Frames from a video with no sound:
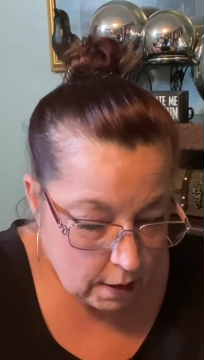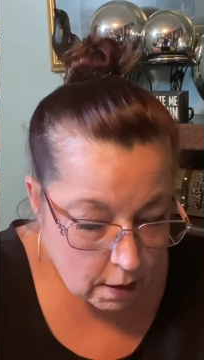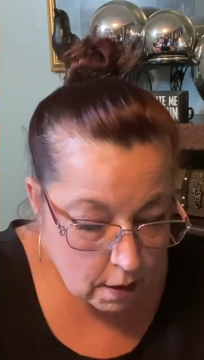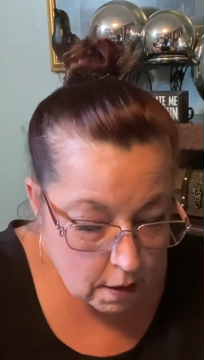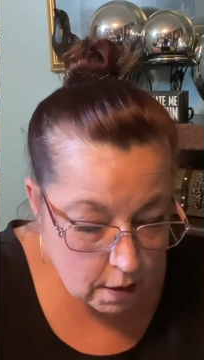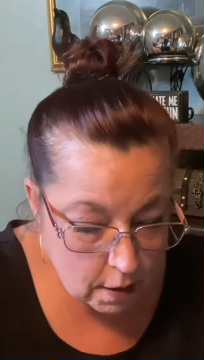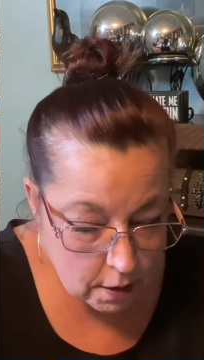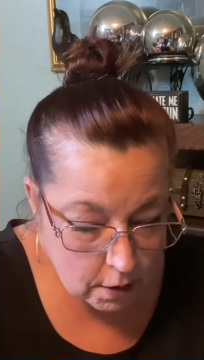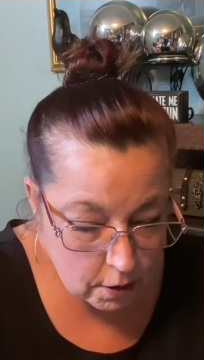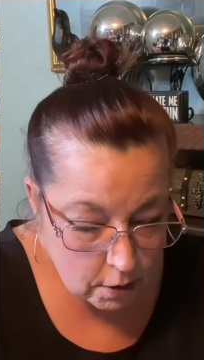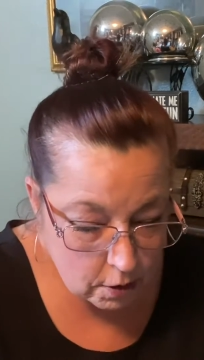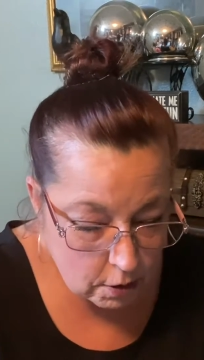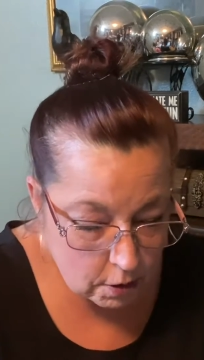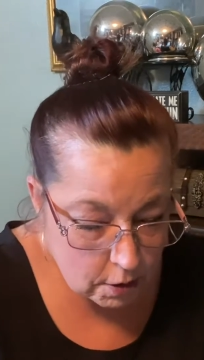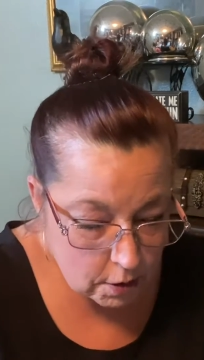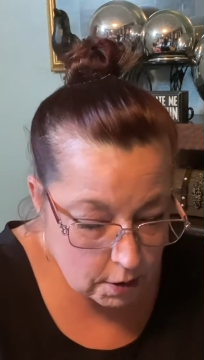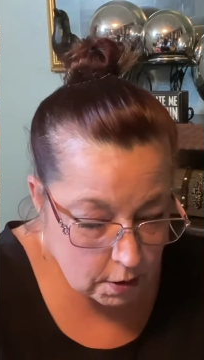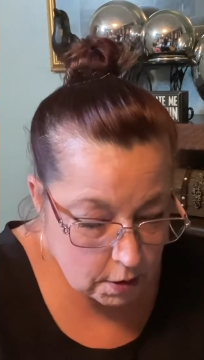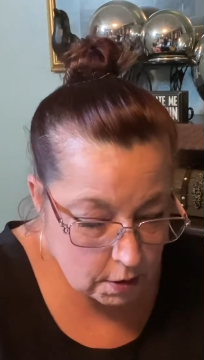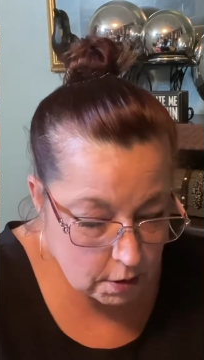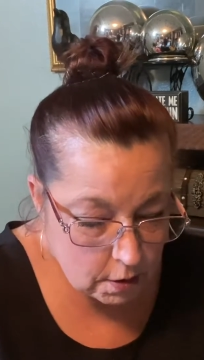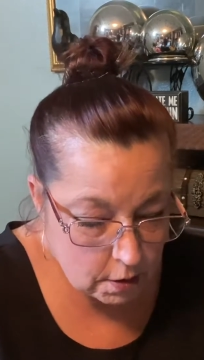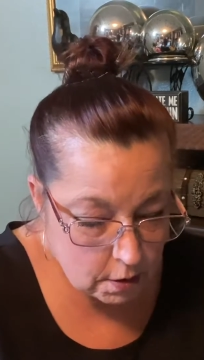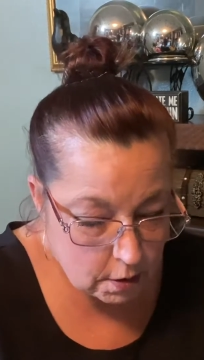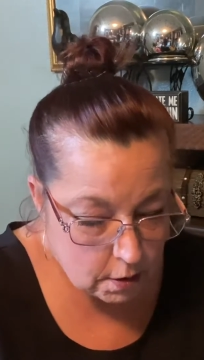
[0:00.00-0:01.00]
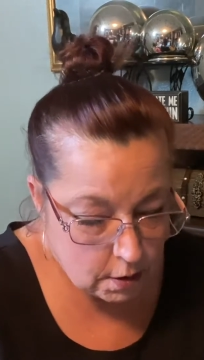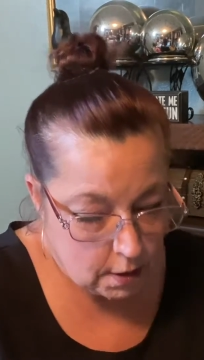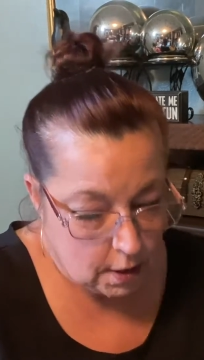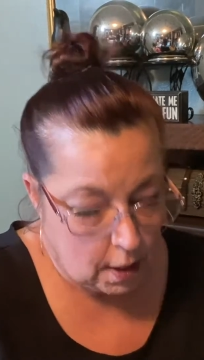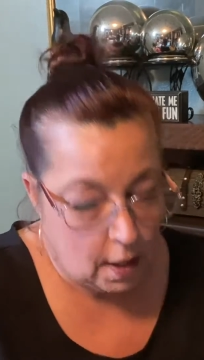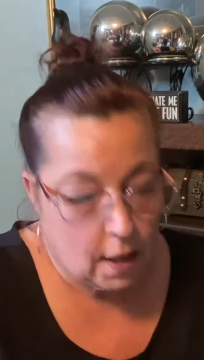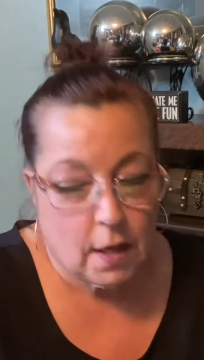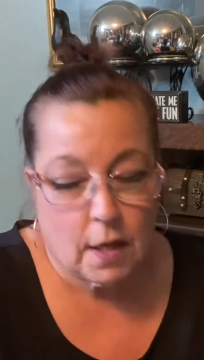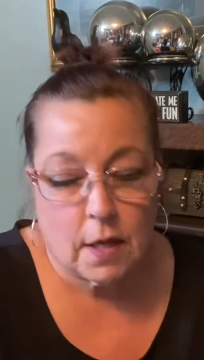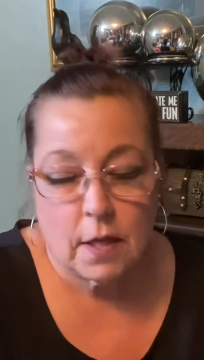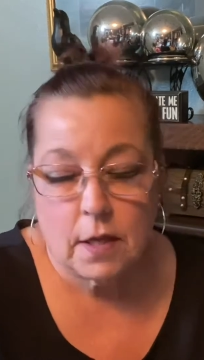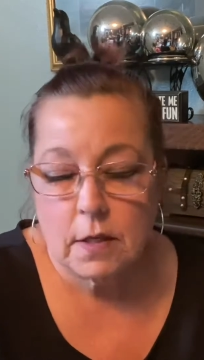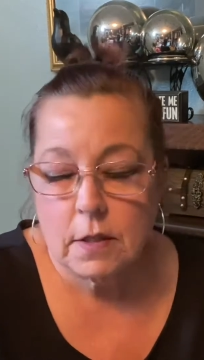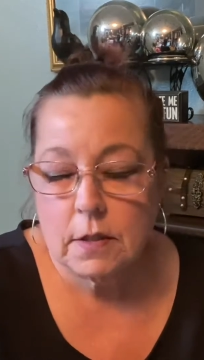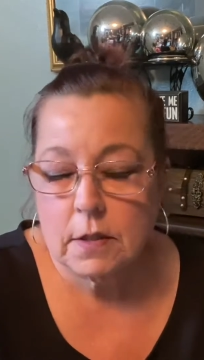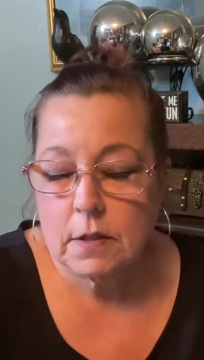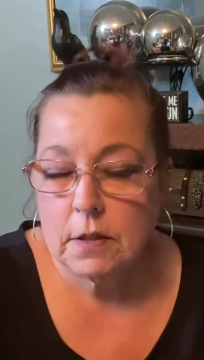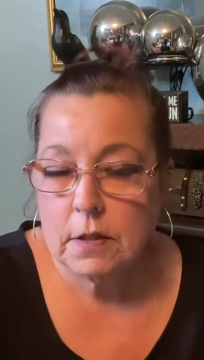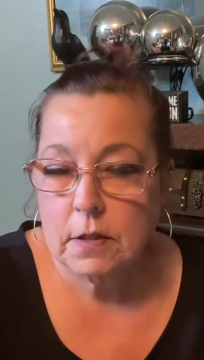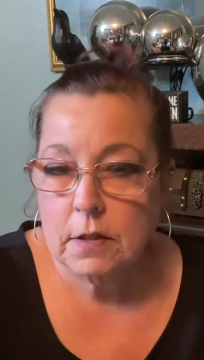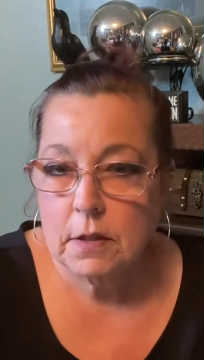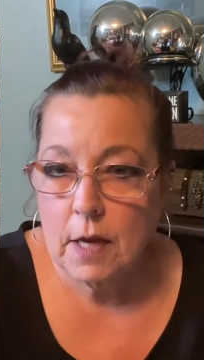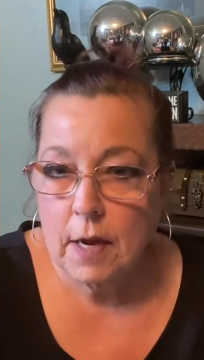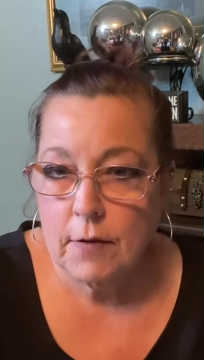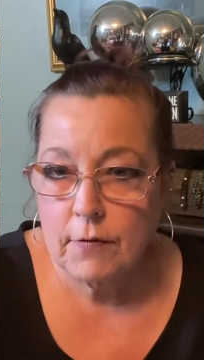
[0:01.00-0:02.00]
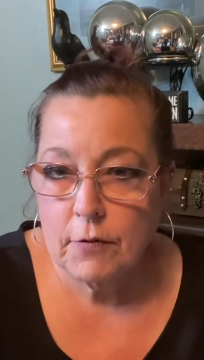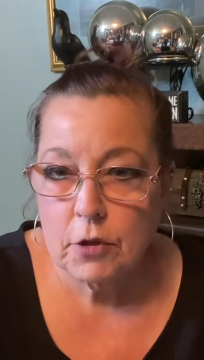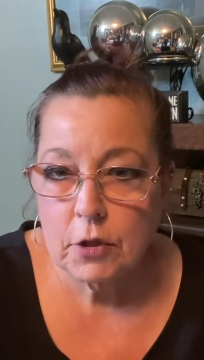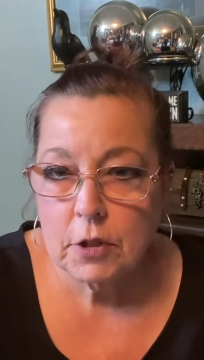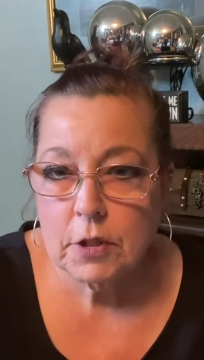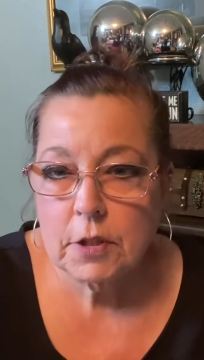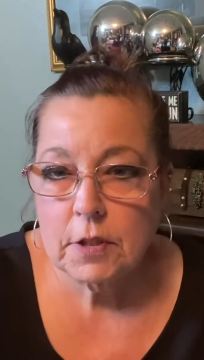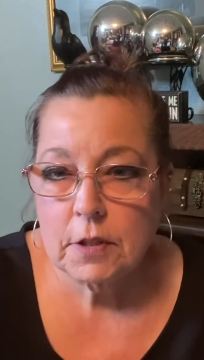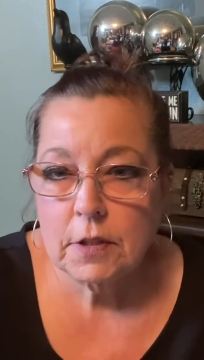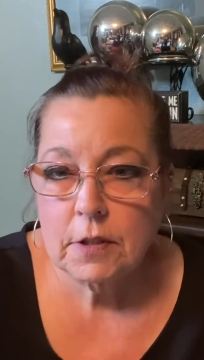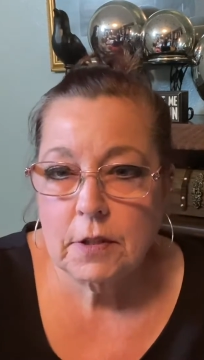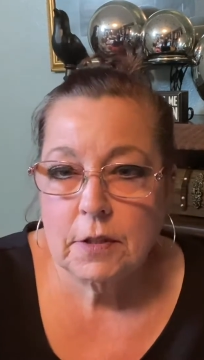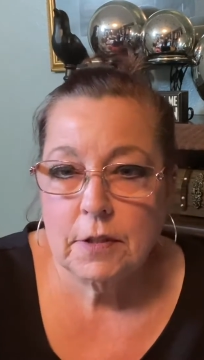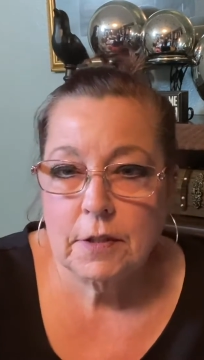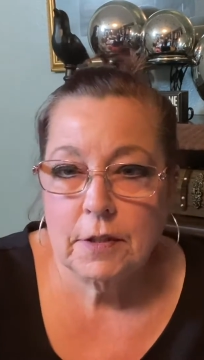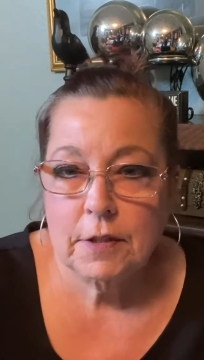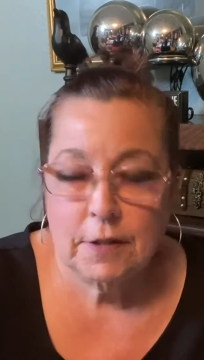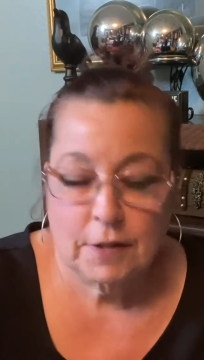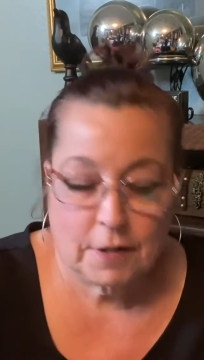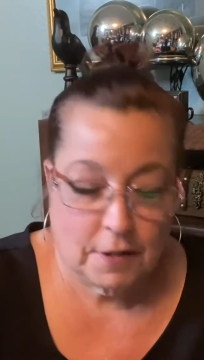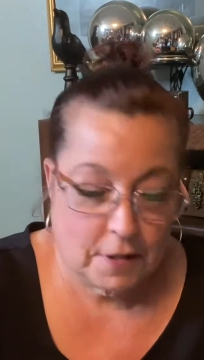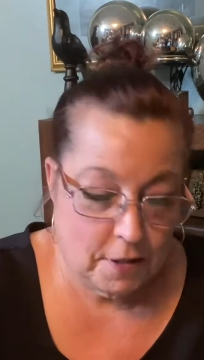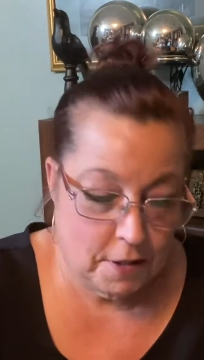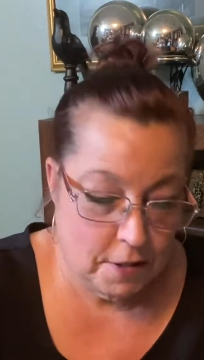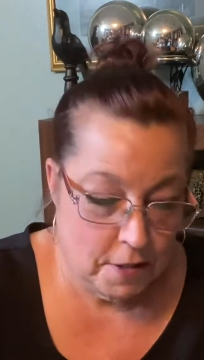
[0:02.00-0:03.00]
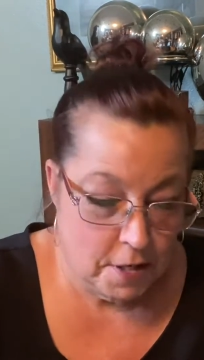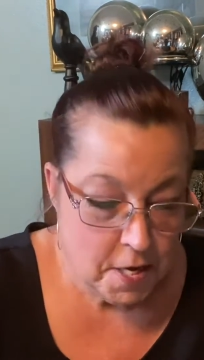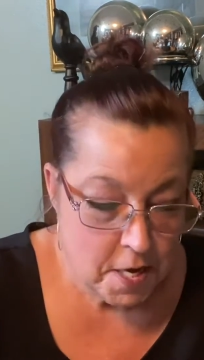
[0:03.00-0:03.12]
Ireland and Netherlands and